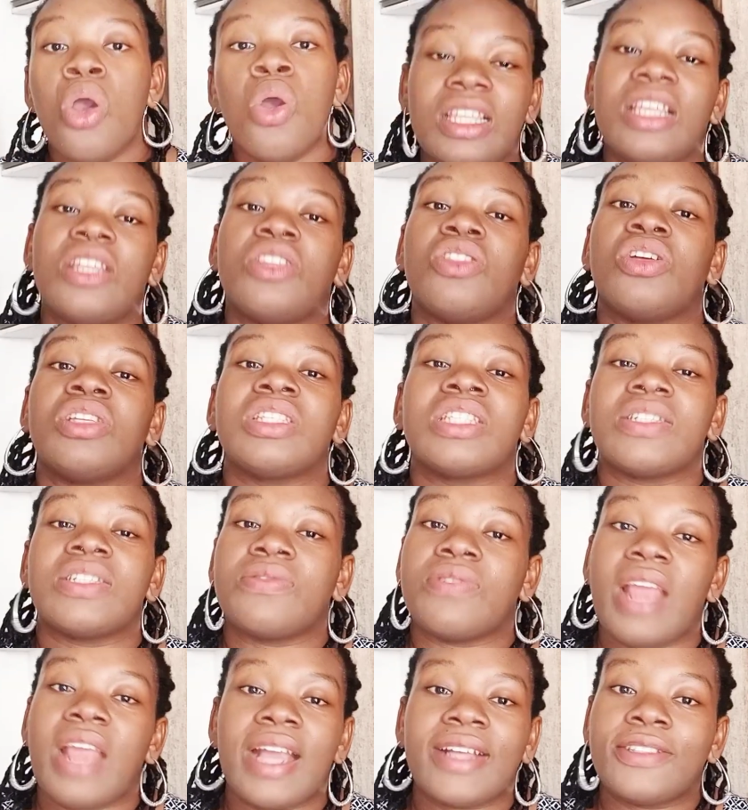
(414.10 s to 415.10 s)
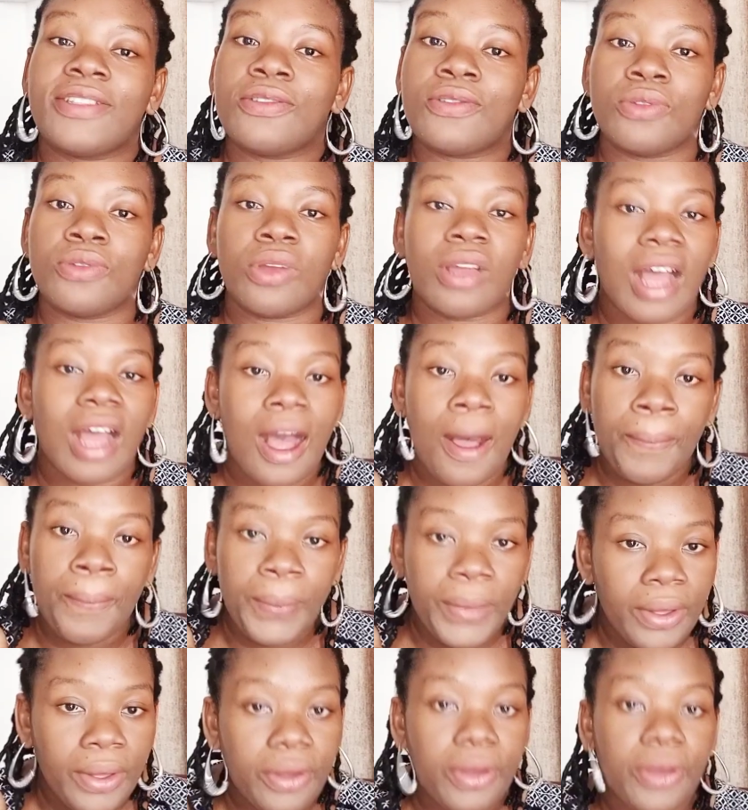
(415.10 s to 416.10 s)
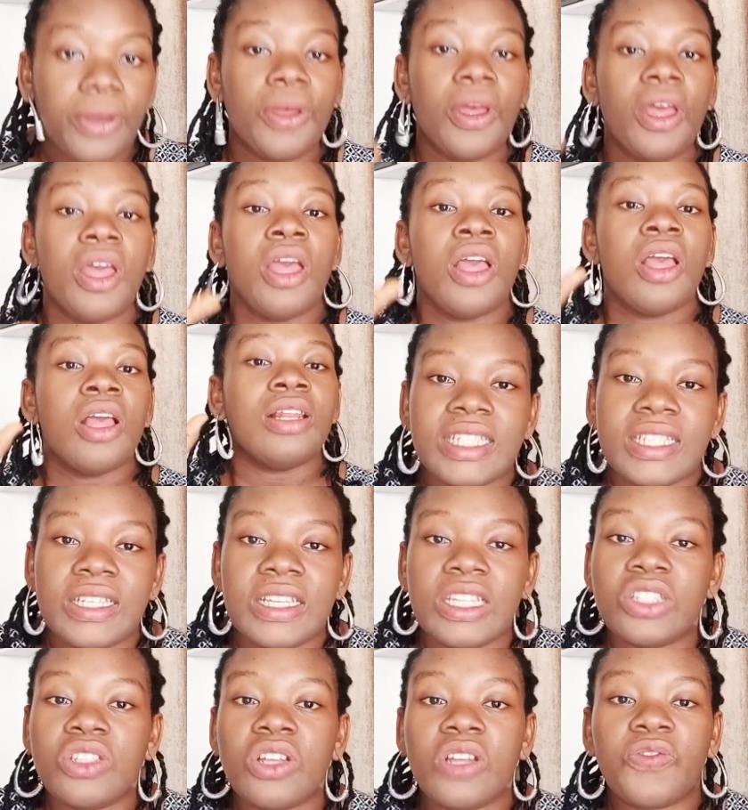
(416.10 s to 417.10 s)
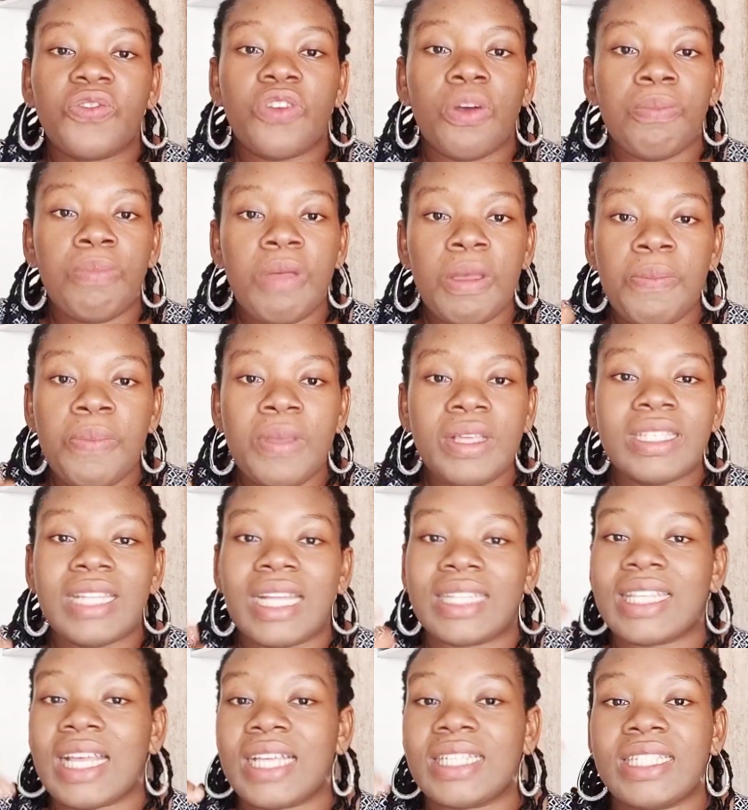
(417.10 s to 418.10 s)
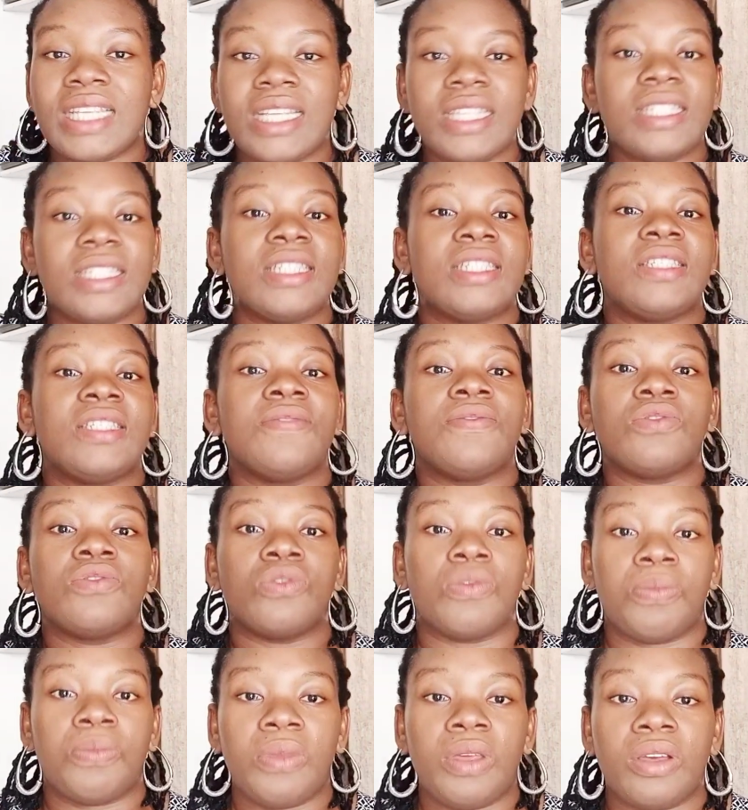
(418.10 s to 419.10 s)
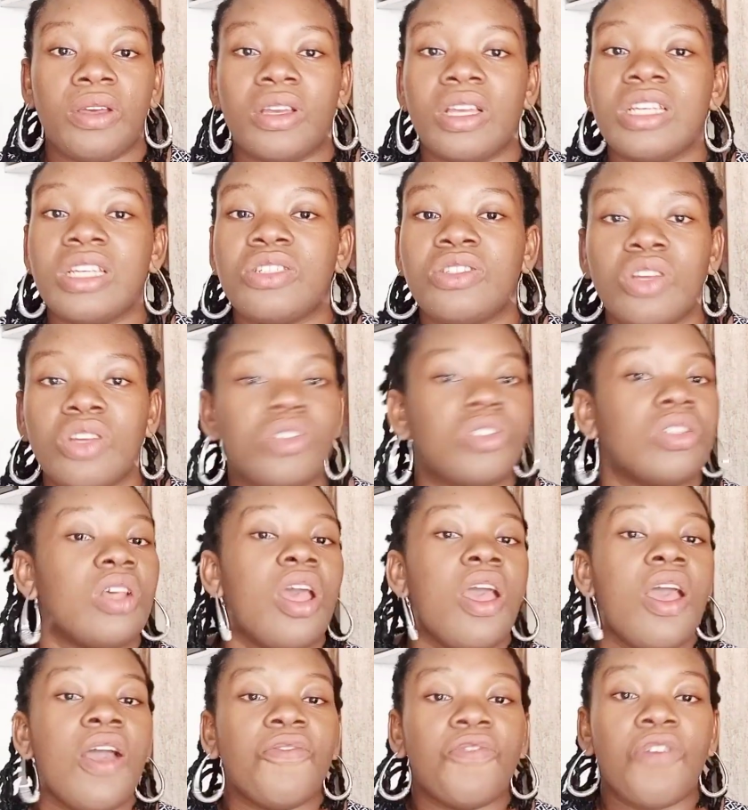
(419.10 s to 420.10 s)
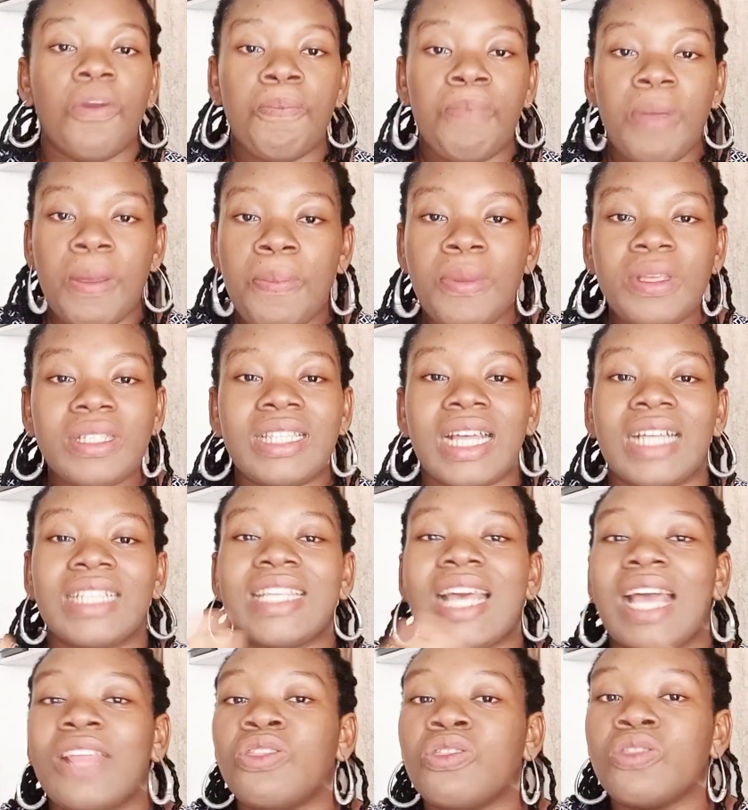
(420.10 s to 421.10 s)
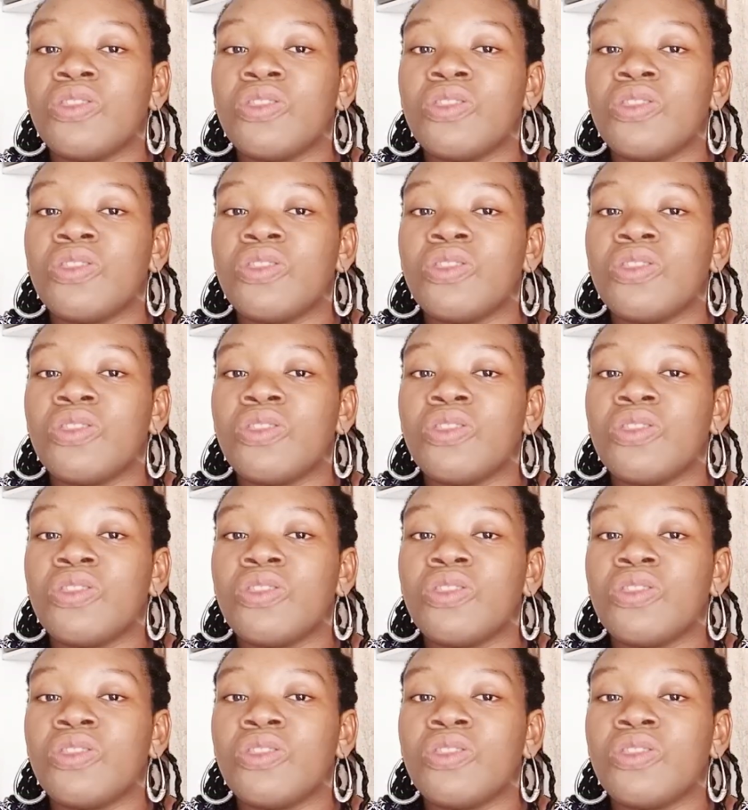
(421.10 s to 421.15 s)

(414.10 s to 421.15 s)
they don't react to cow milk. It's not for babies that are sensitive to milk, it's just for babies that are